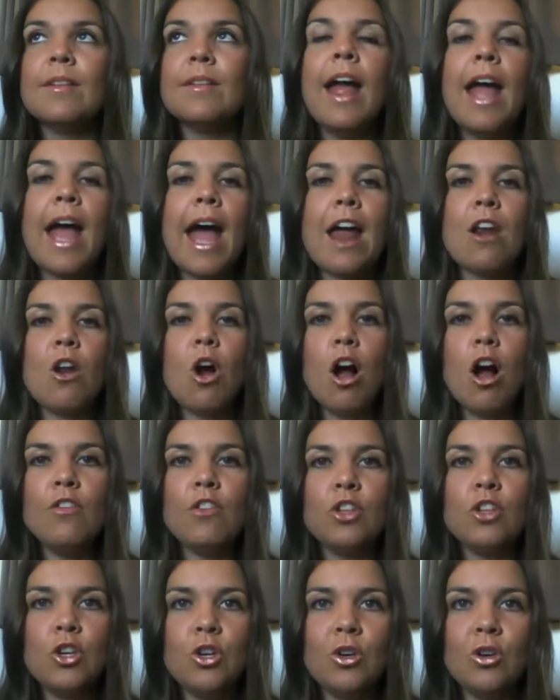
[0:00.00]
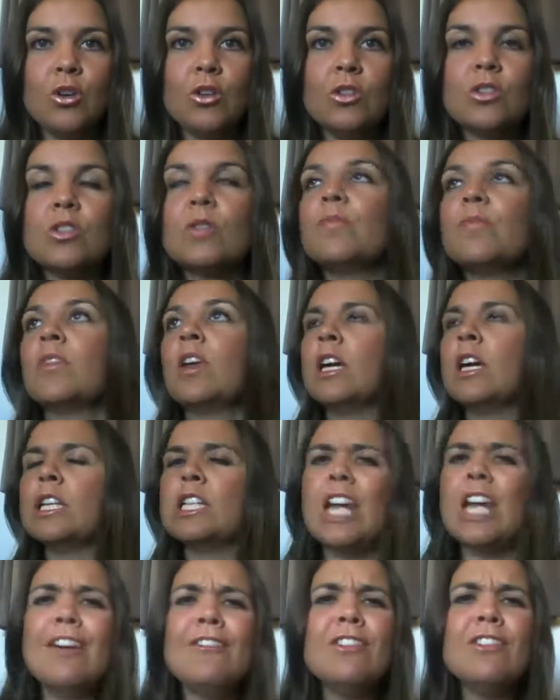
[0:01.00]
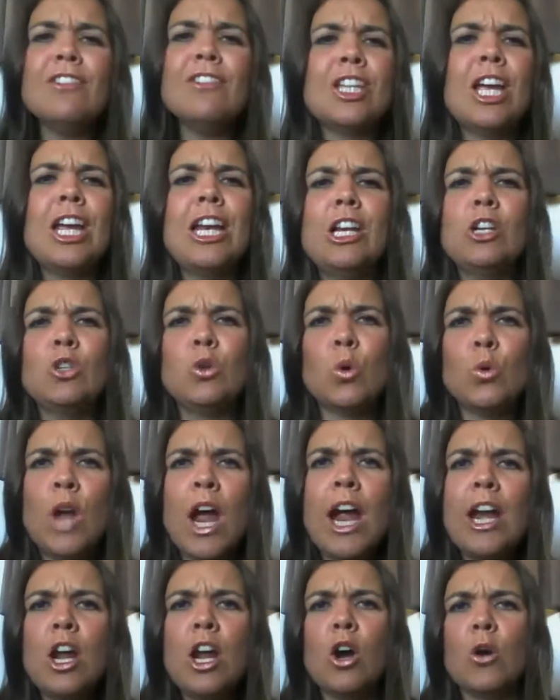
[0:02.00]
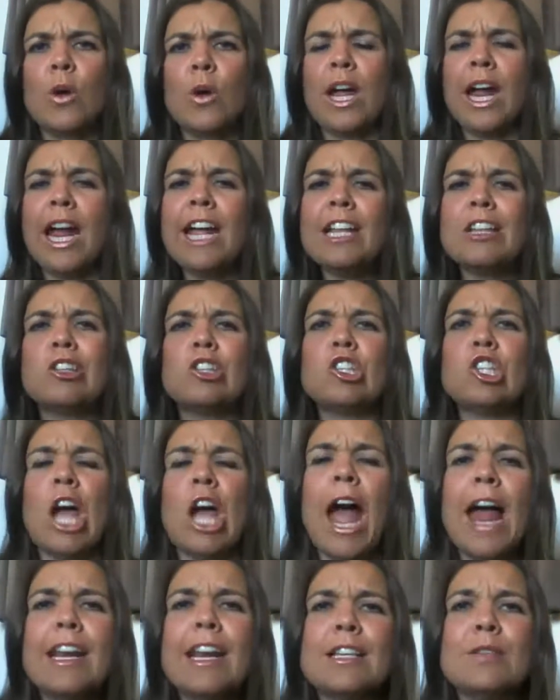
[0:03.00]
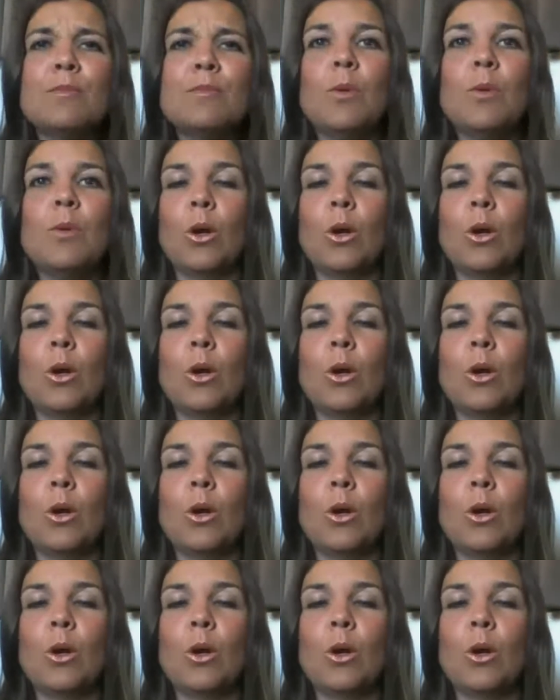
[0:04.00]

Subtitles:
And on the news, devastating tornado hits Johannesburg.